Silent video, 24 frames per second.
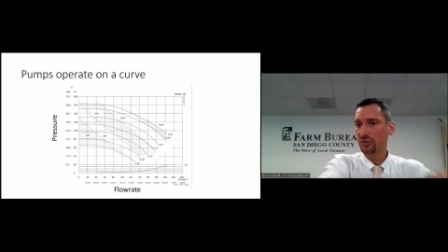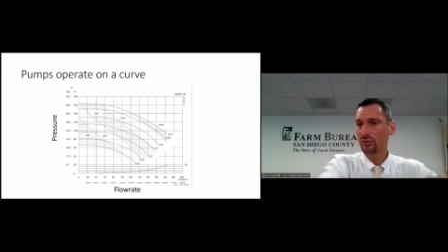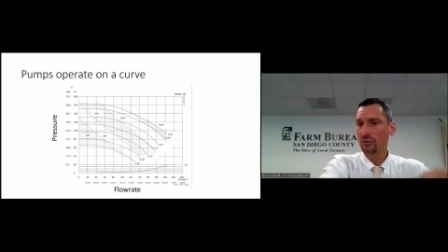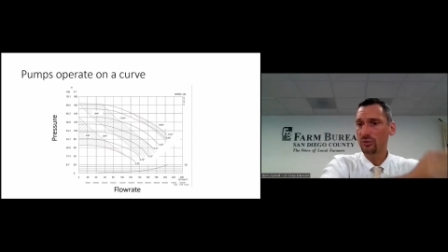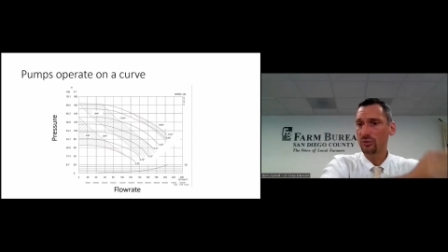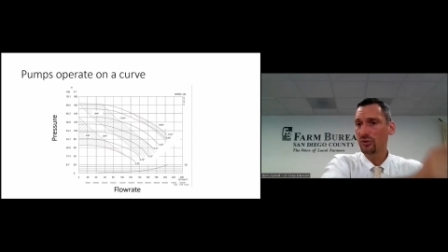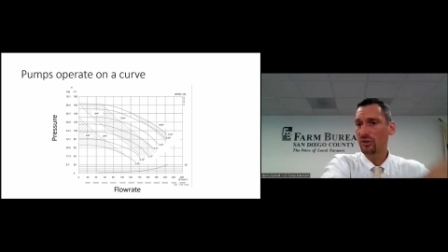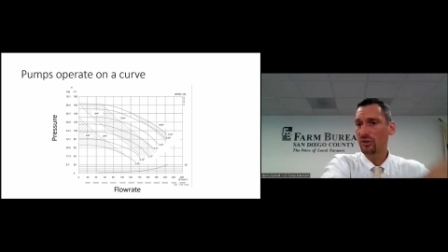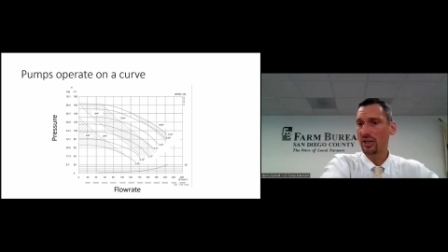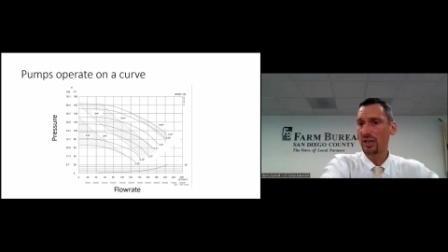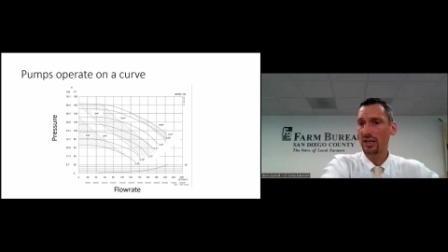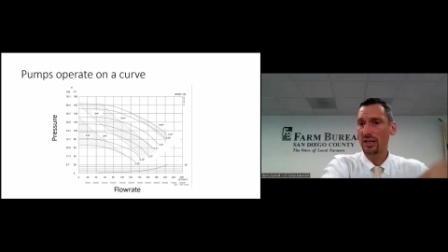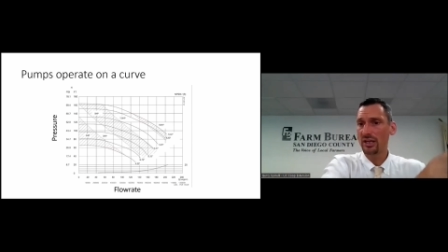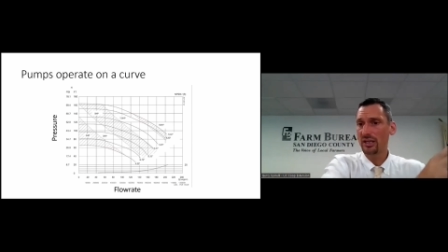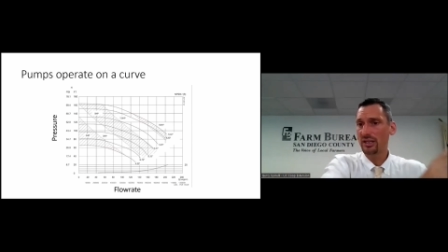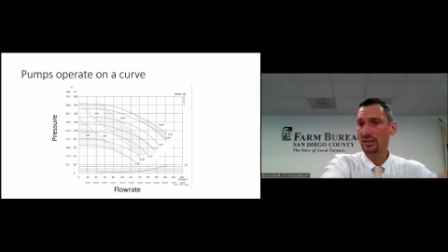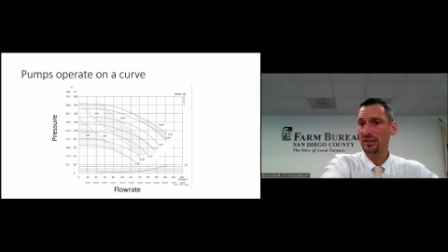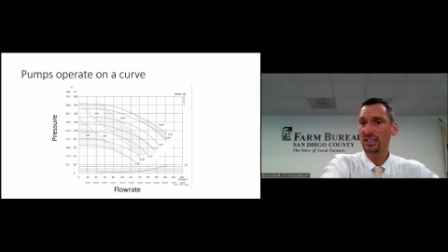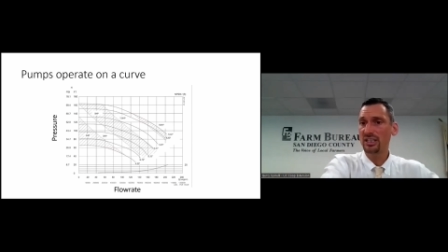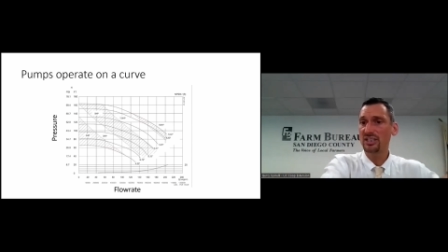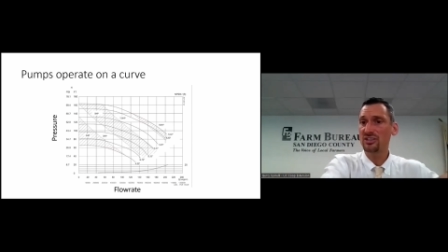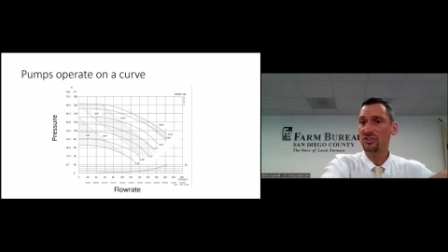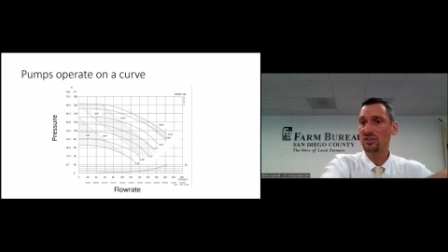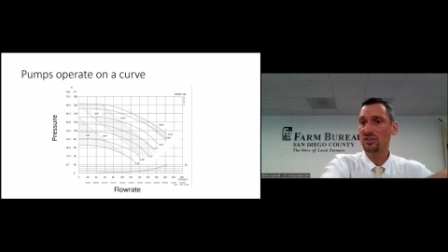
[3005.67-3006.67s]
to do the
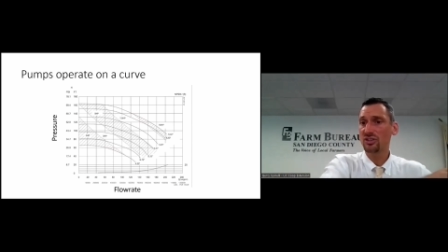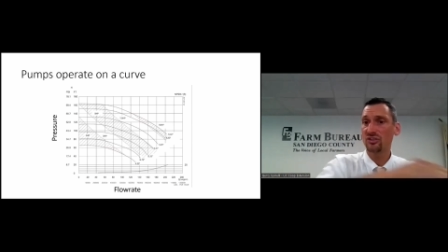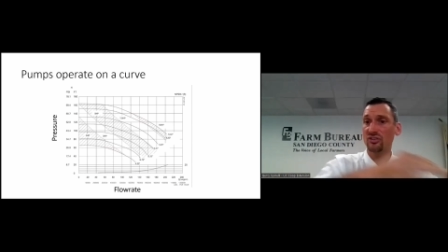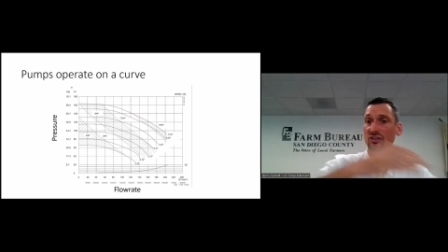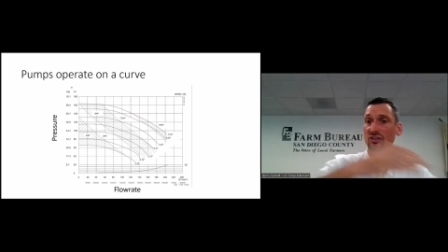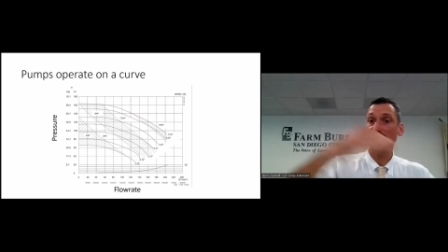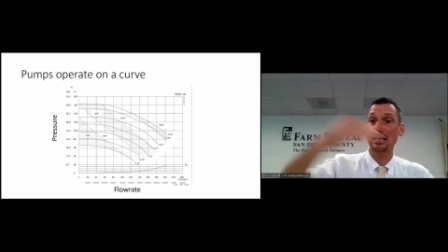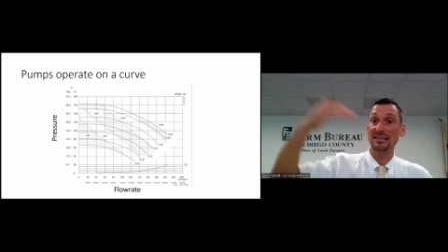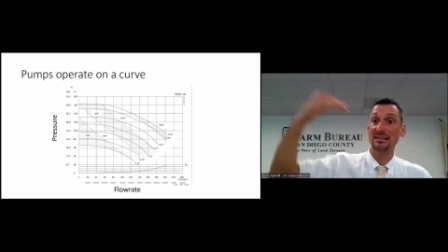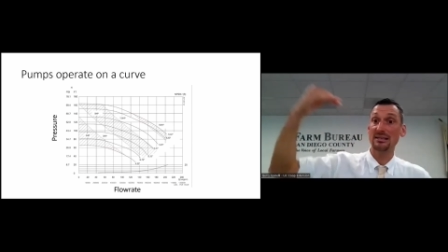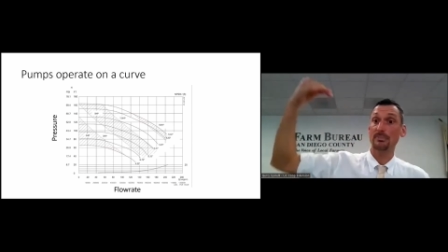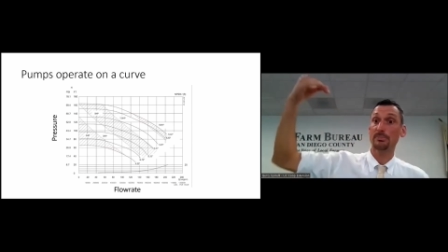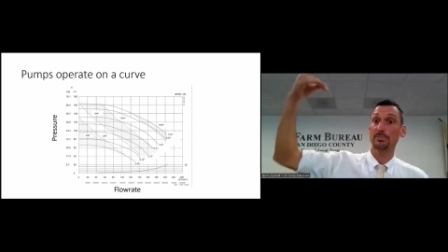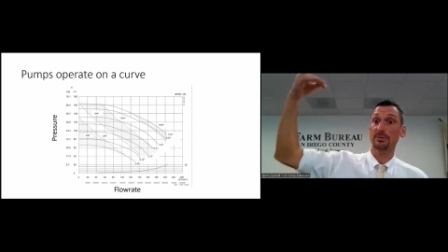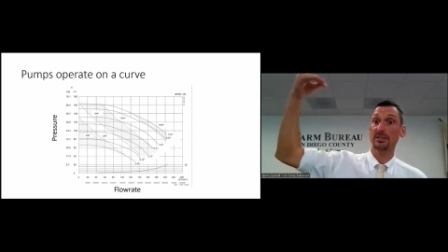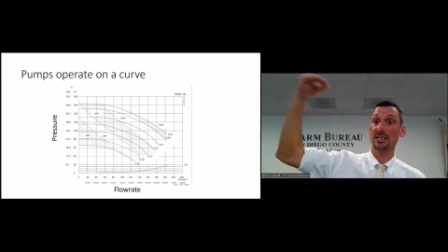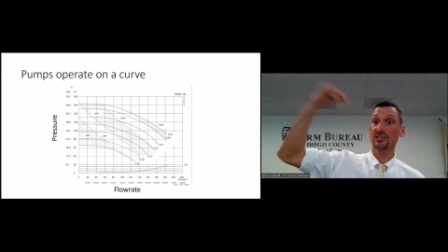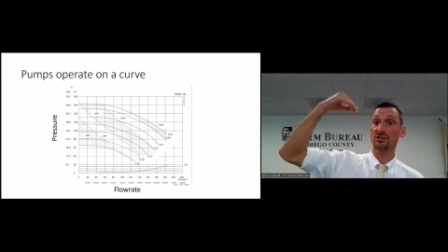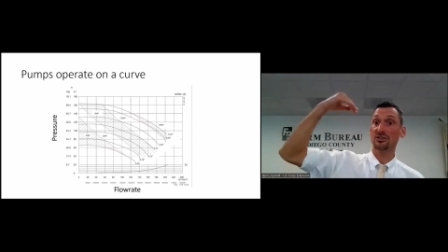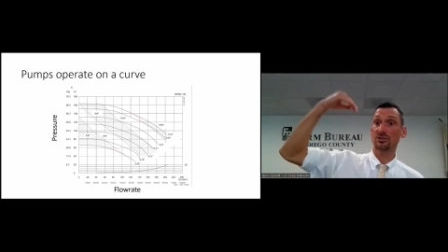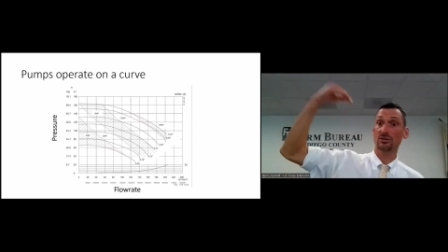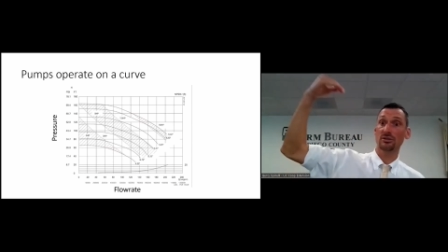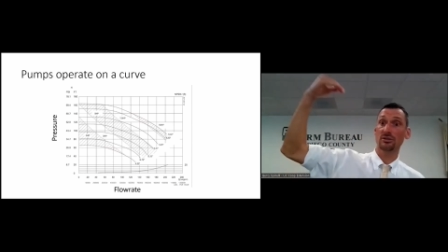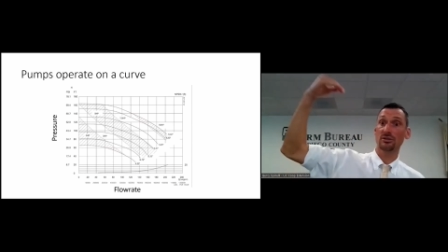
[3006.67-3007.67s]
dishes, then the
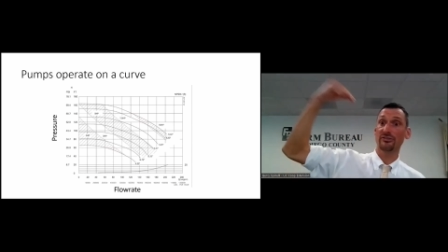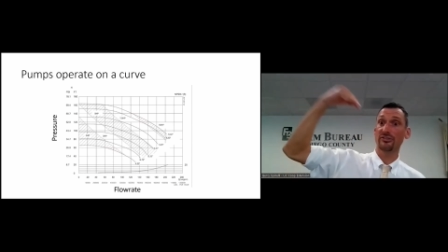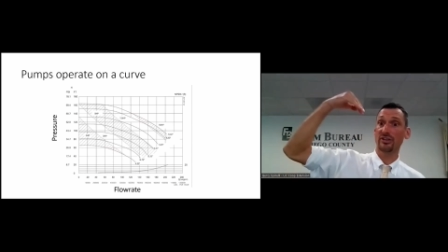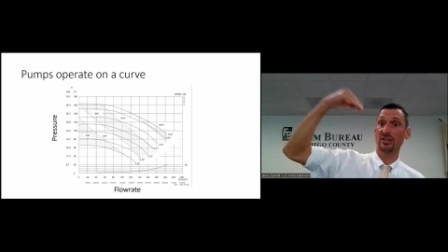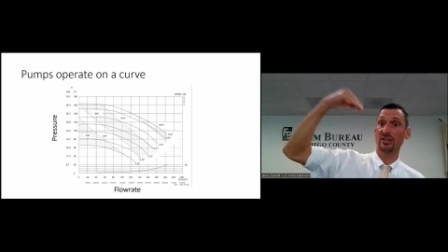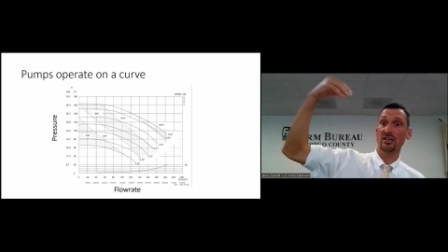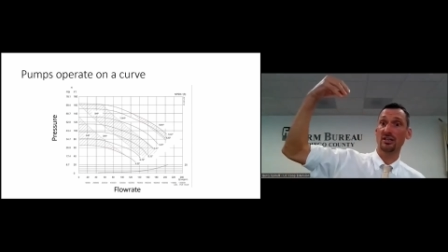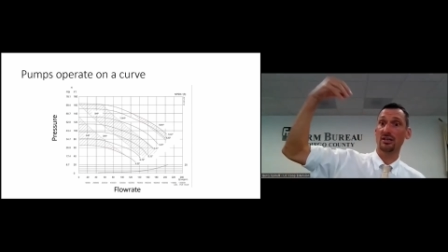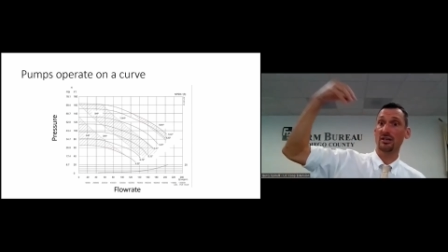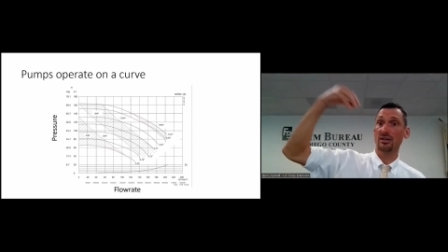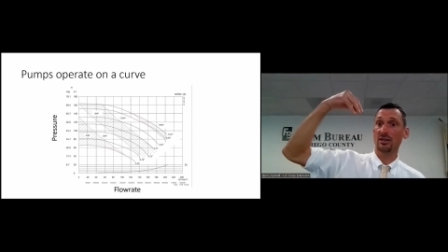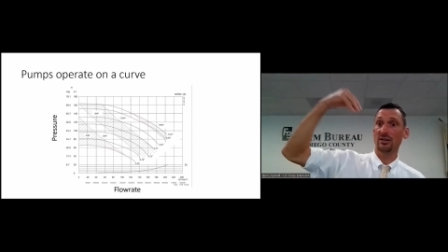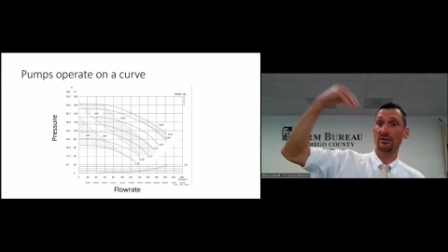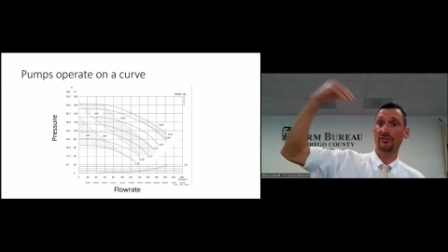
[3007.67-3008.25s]
pressure of the